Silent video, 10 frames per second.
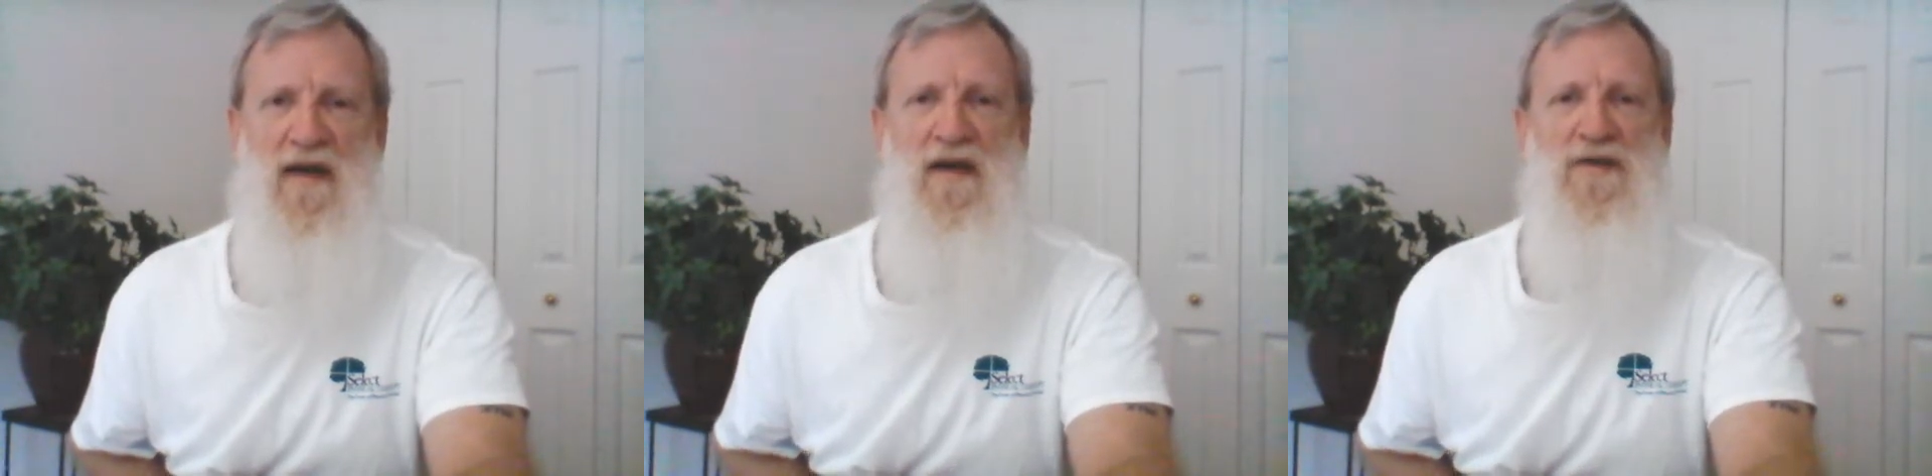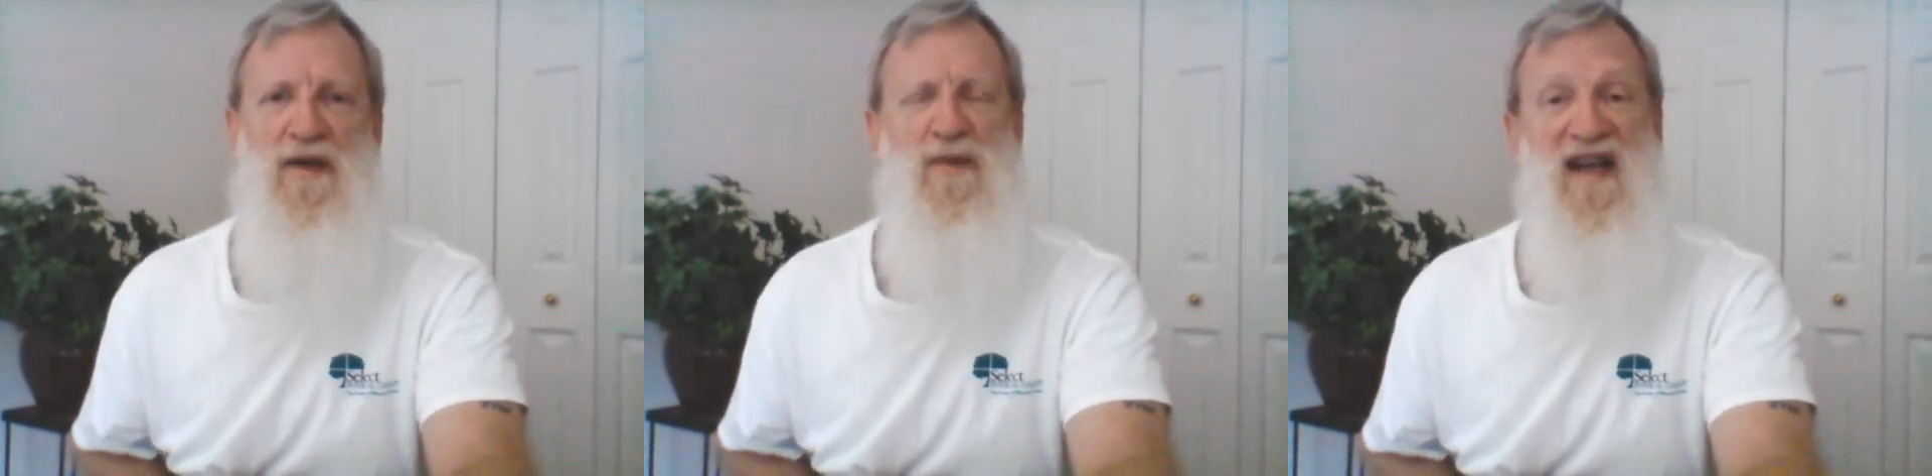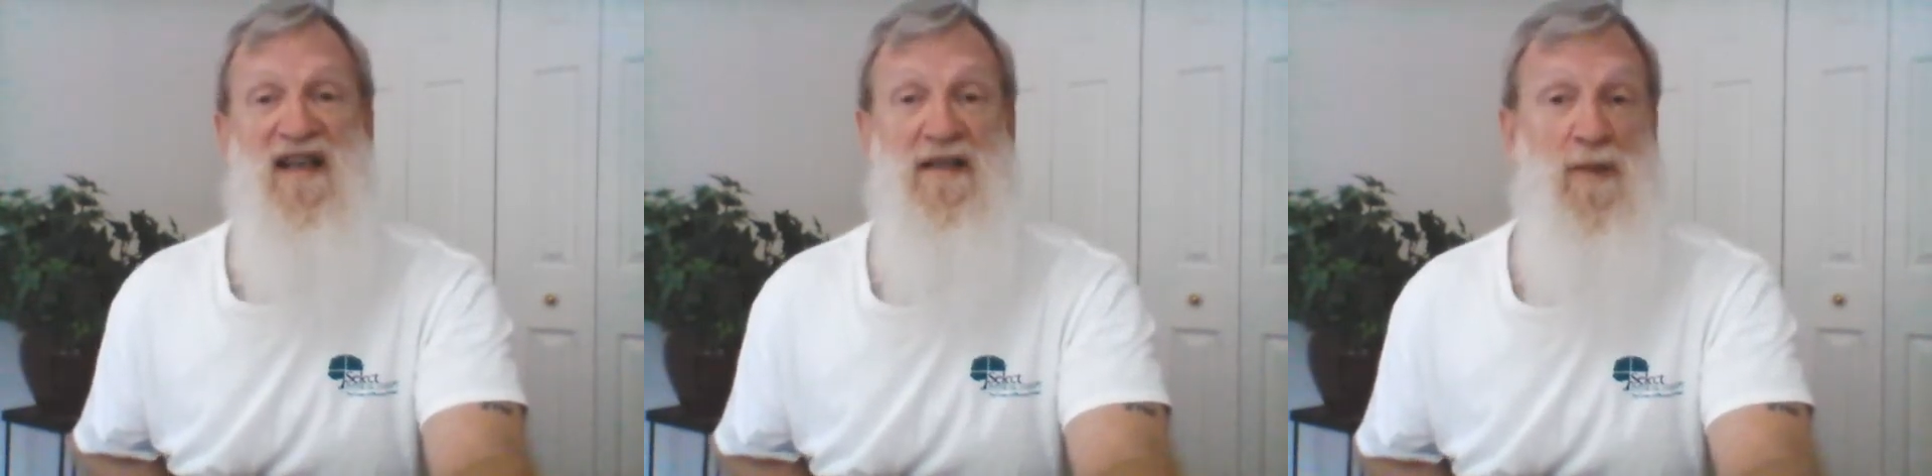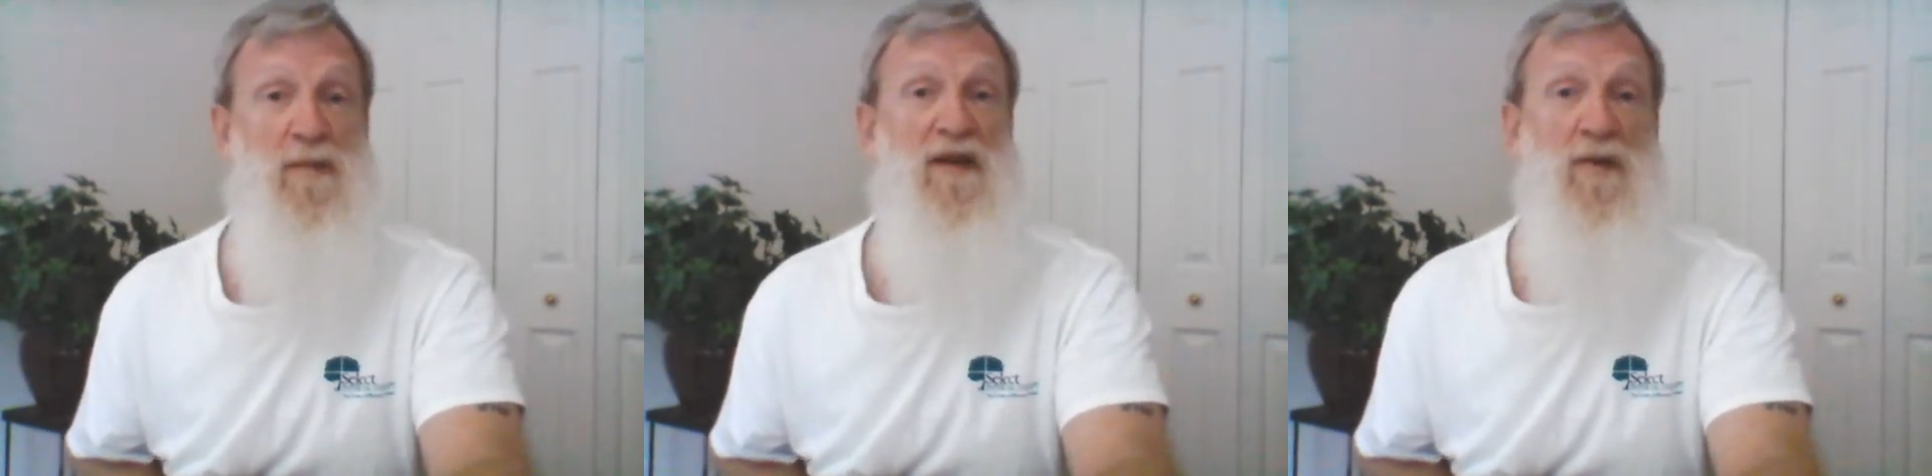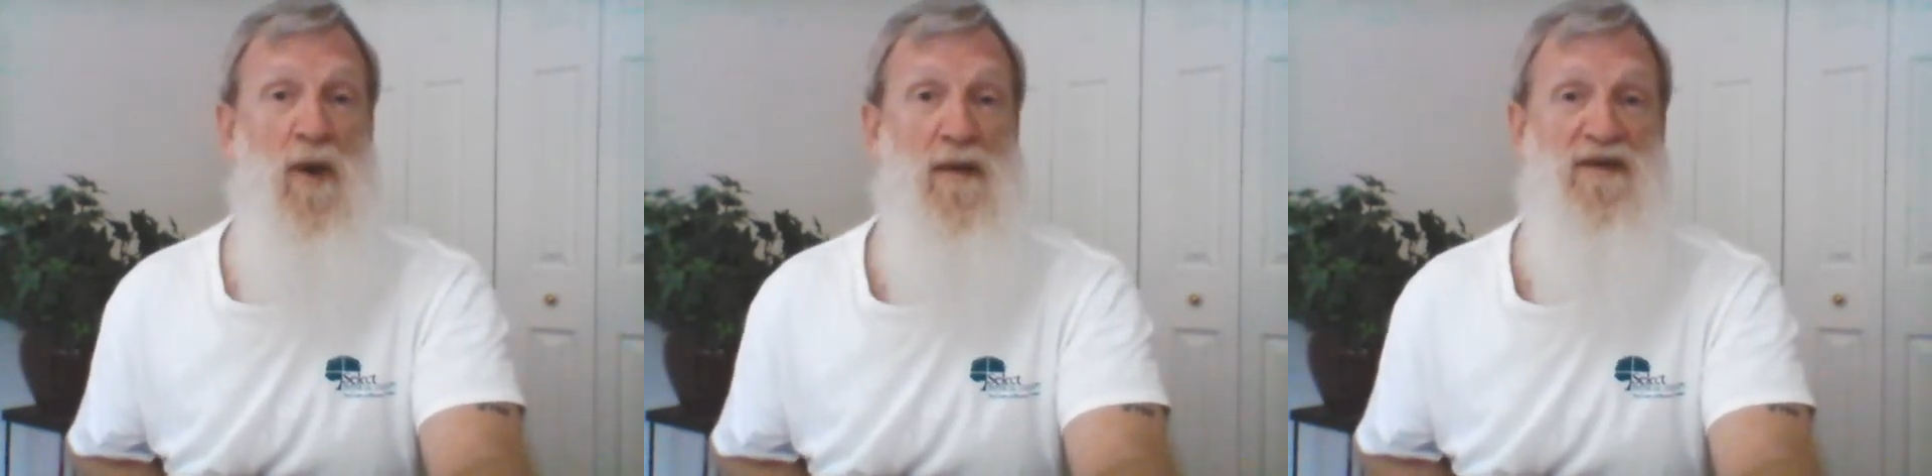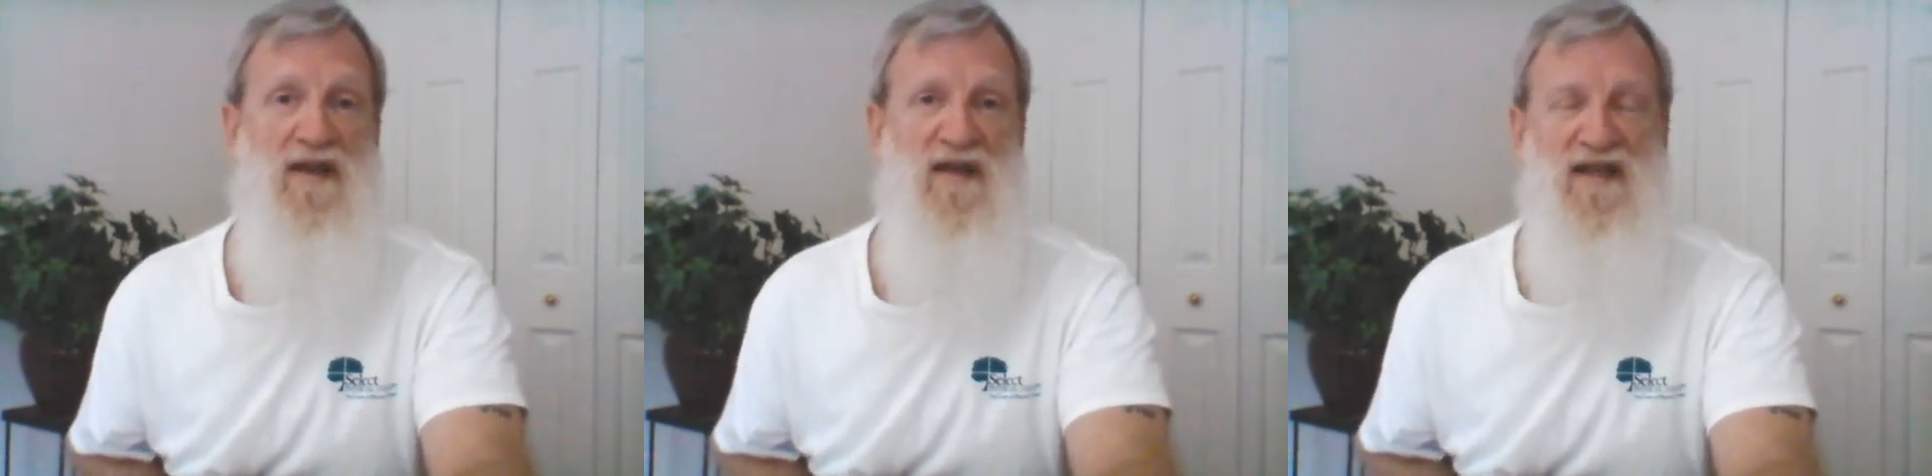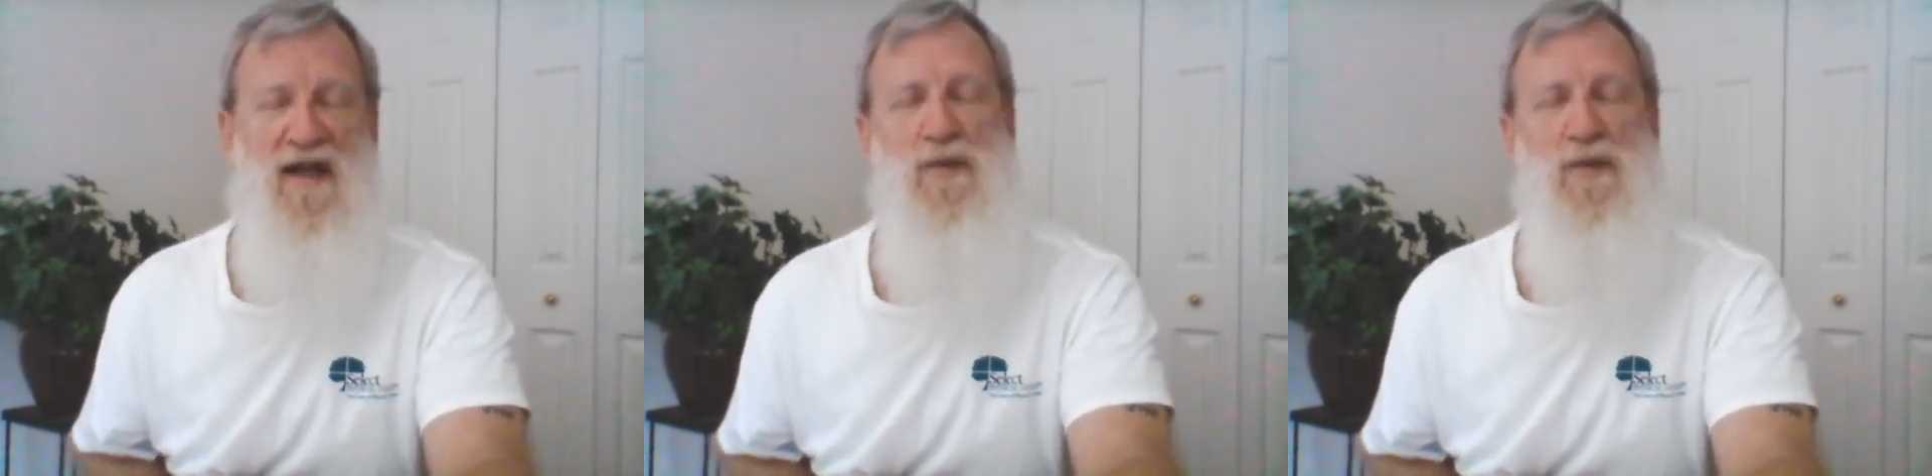So he was asking me about the website because I